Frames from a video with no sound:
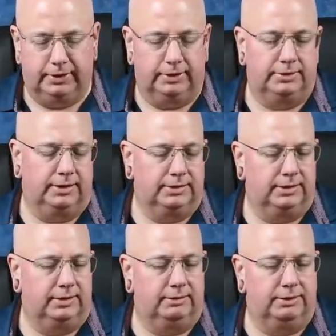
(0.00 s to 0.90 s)
Nikola
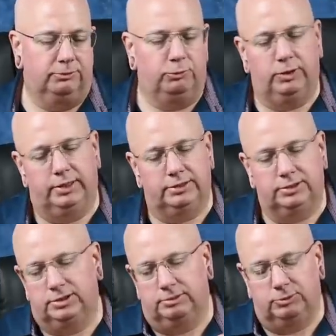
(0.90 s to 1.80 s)
Tesla, in
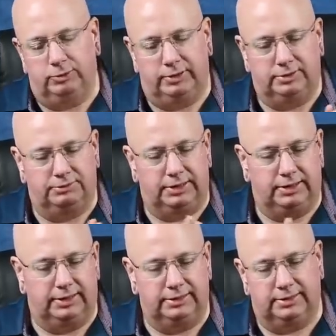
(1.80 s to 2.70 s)
relationship to relativity
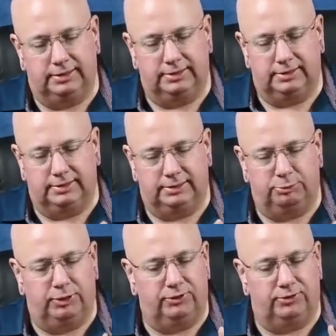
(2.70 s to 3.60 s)
and Einstein, says in
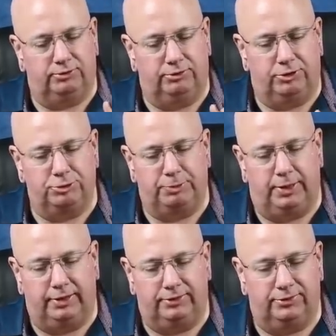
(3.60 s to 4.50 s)
the presence of large
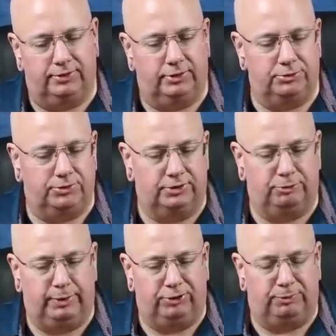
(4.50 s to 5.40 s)
bodies, the notion that
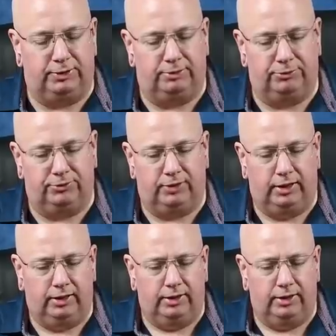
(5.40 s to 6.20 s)
space becomes